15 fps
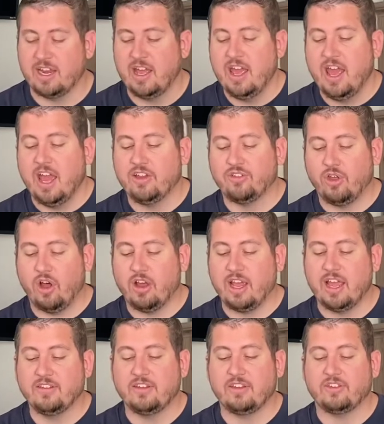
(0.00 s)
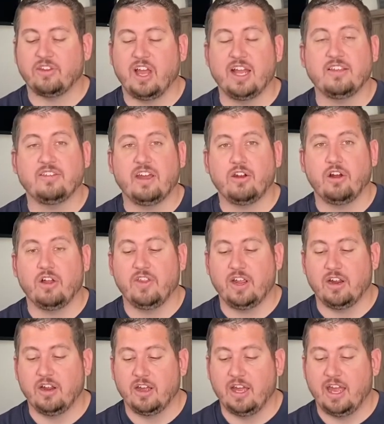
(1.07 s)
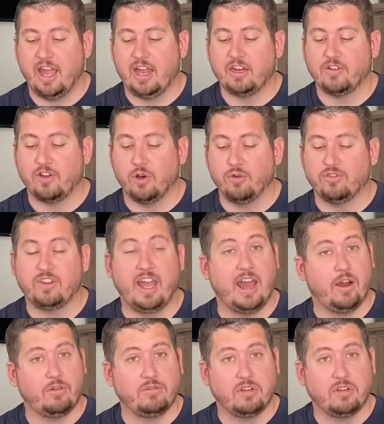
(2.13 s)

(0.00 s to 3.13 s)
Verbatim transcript: As long as it slides down on there and goes down,